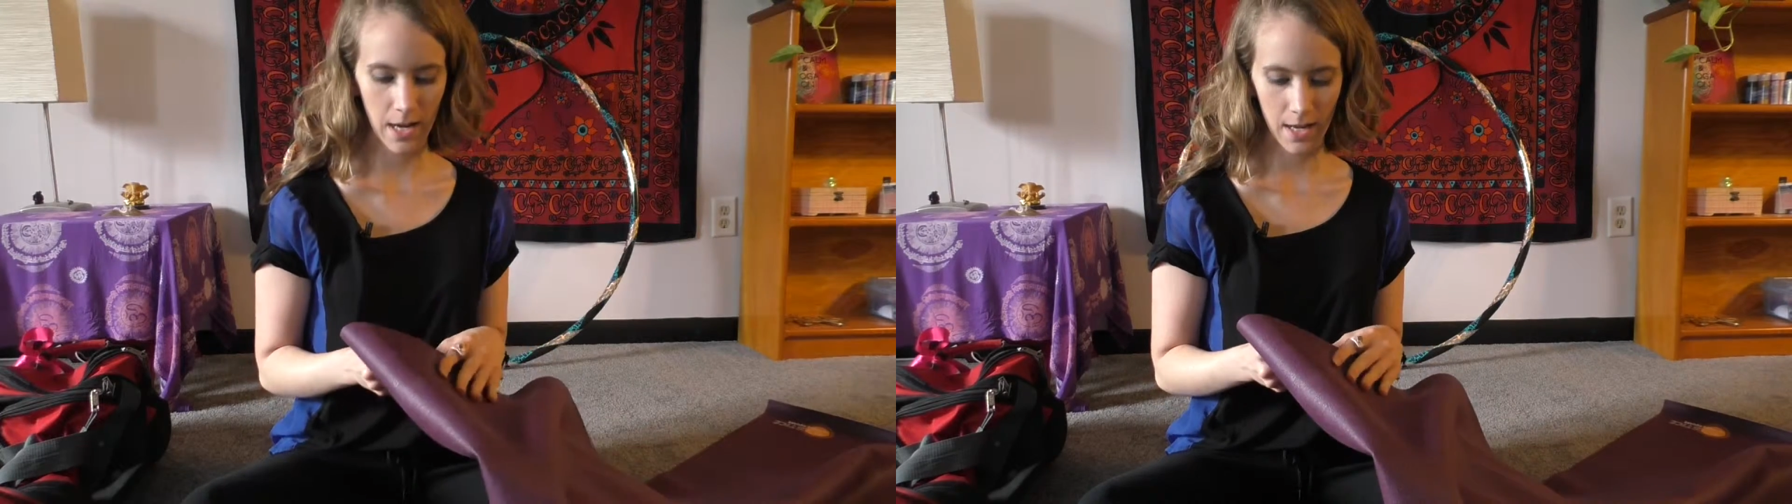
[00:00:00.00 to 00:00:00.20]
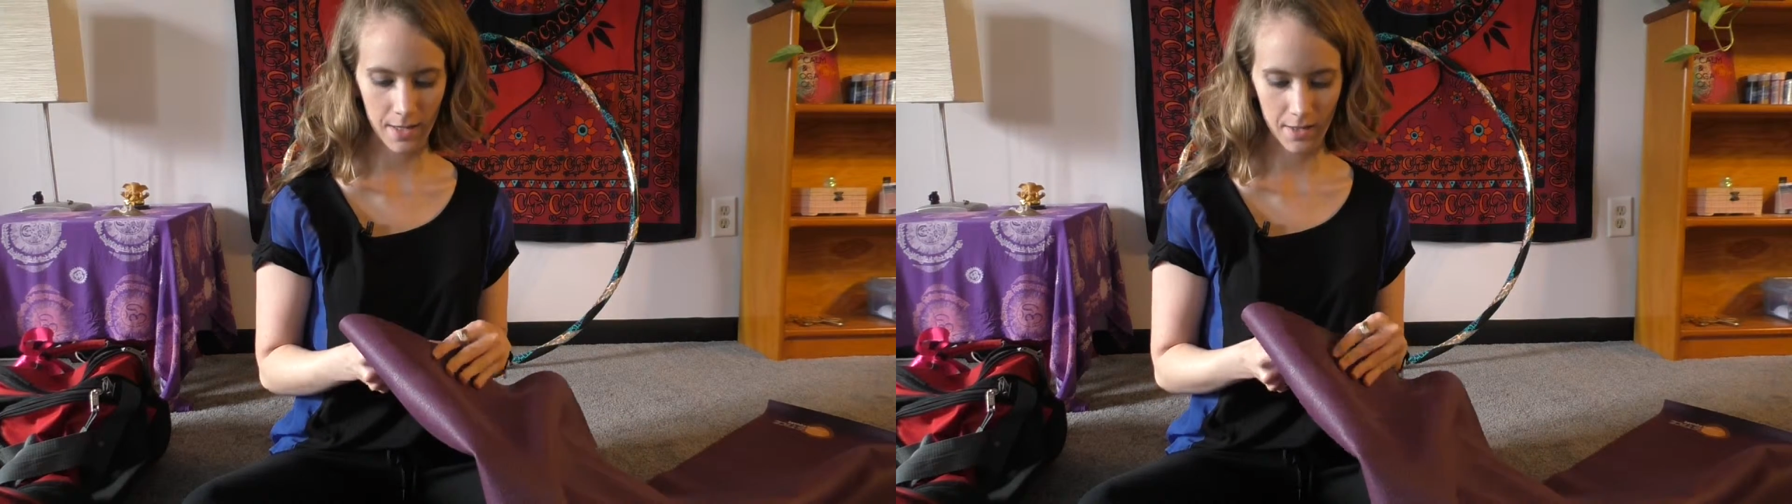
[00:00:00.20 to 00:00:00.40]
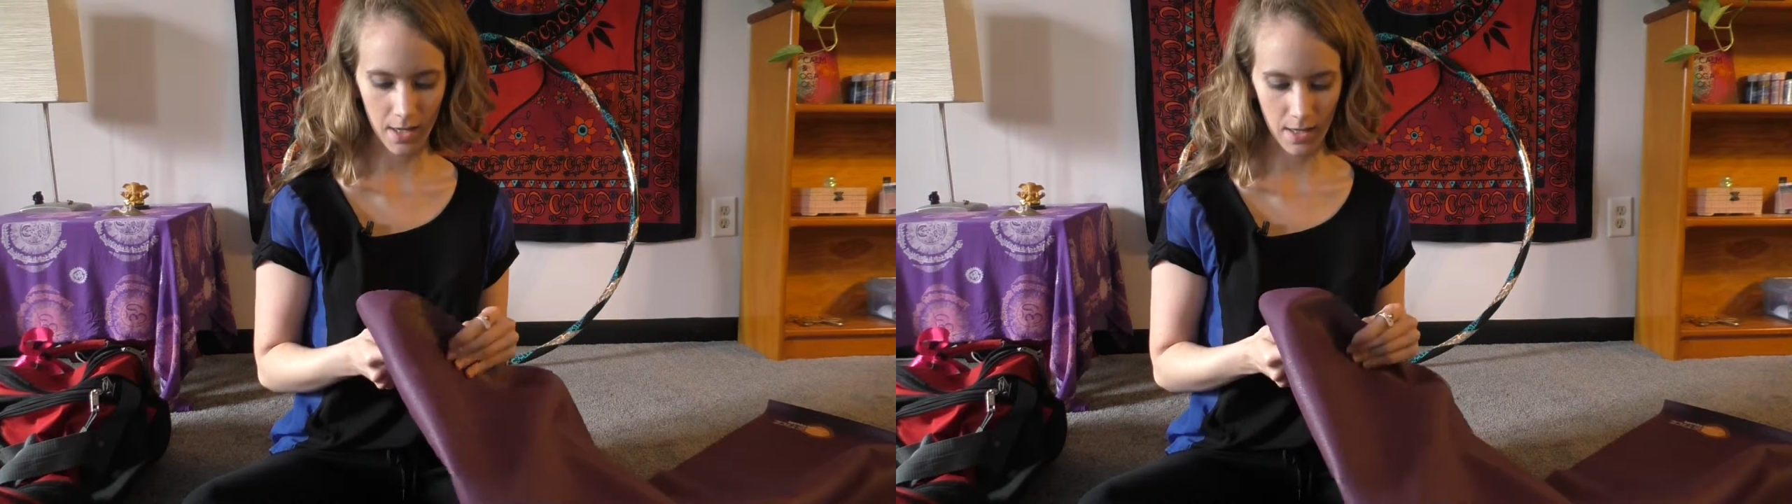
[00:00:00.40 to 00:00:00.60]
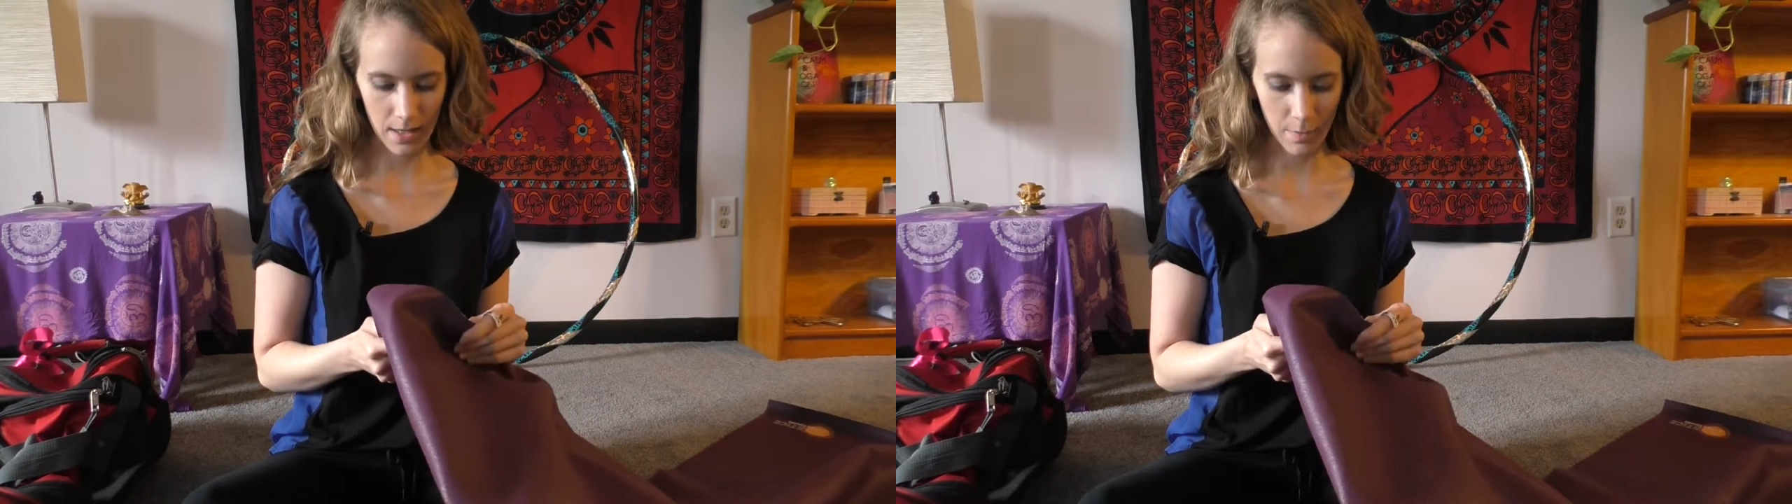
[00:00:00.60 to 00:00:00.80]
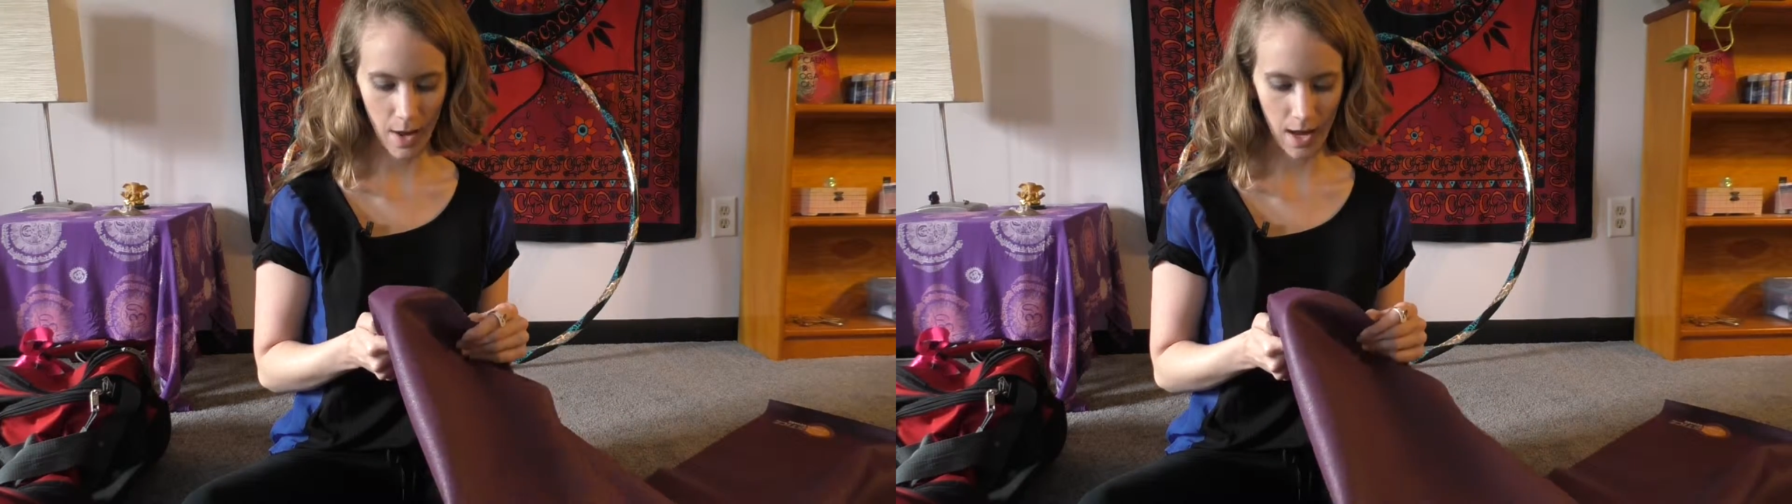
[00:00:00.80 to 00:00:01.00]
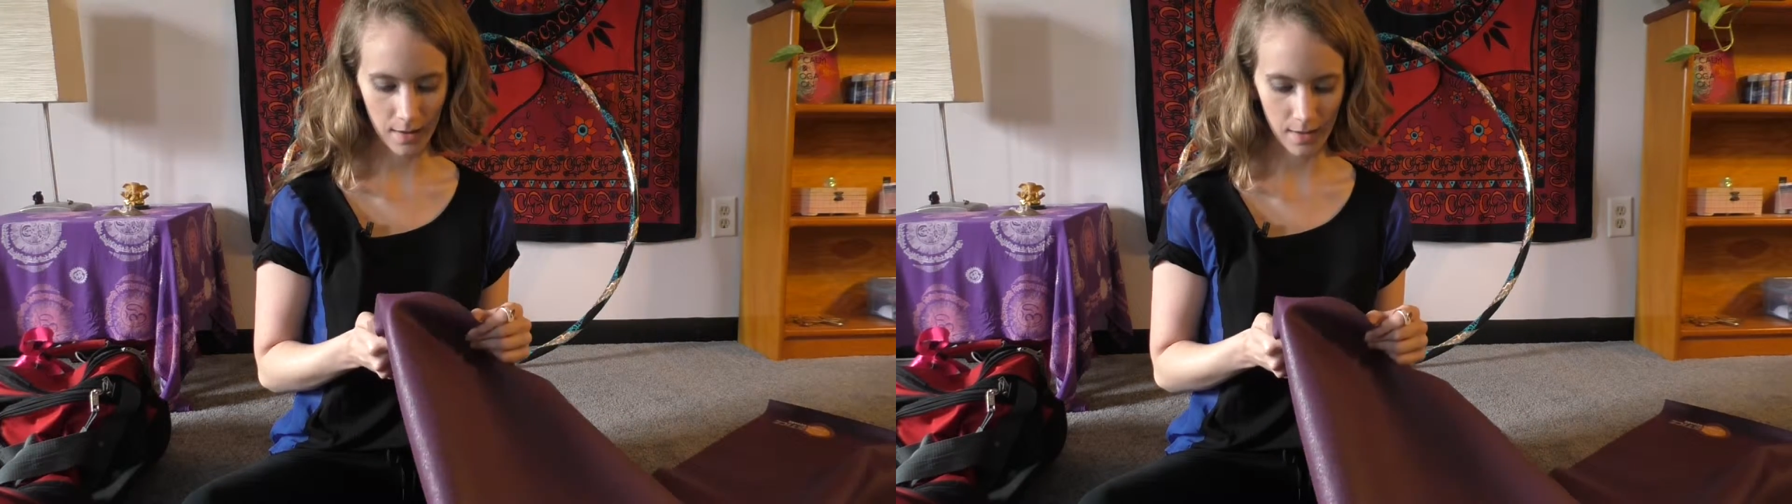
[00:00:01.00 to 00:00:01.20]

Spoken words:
and I need to pack